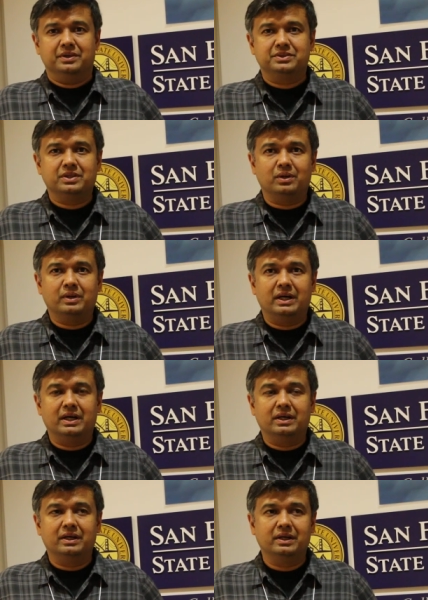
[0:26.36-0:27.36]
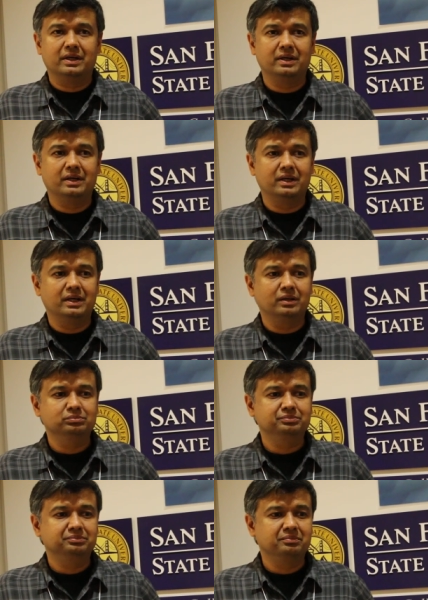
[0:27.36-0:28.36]
So uh,
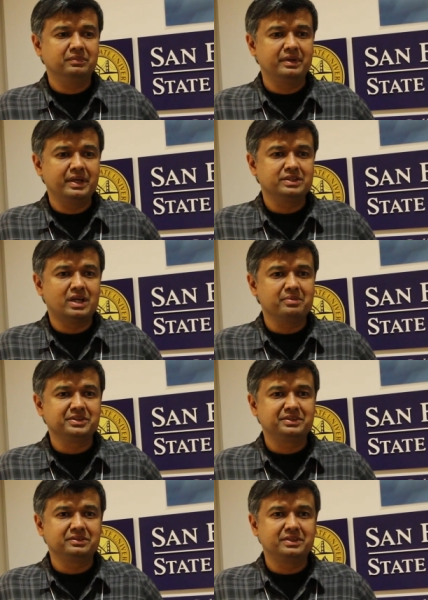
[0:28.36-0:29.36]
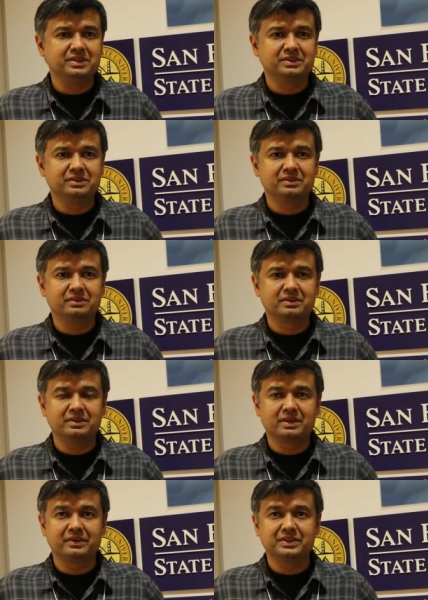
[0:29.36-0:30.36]
um, day job is to teach and
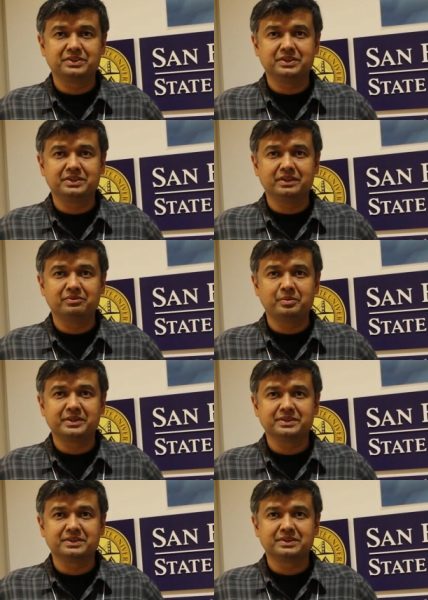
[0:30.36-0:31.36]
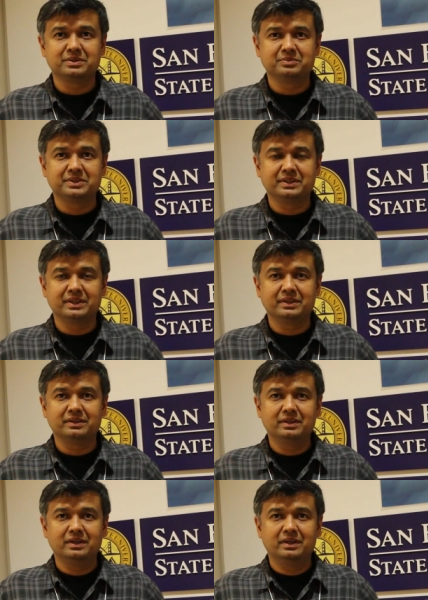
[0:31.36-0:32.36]
conduct research in information systems, and then,
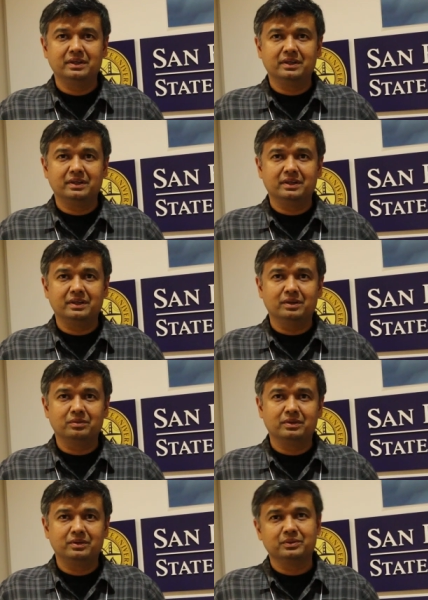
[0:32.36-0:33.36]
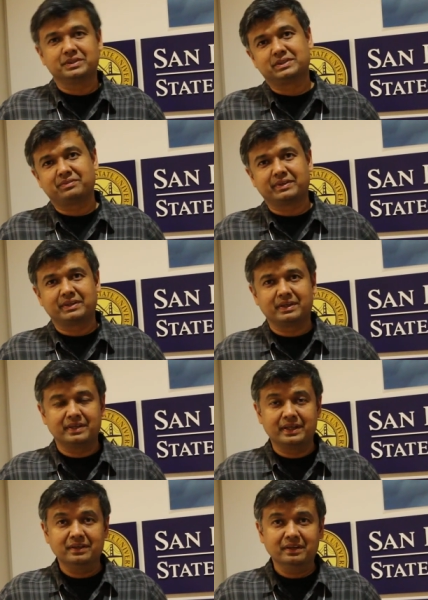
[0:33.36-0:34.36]
you know, do this stuff at
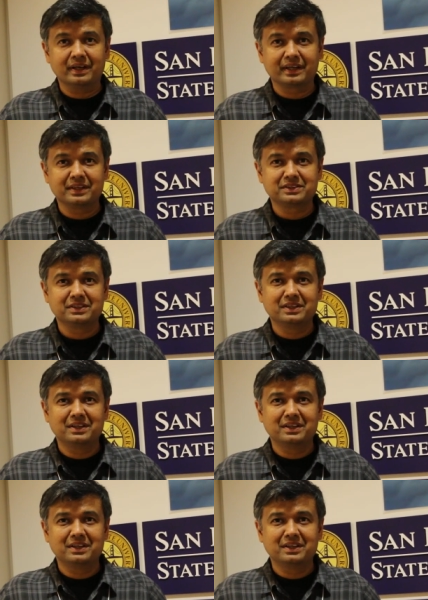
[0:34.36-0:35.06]
night, I guess.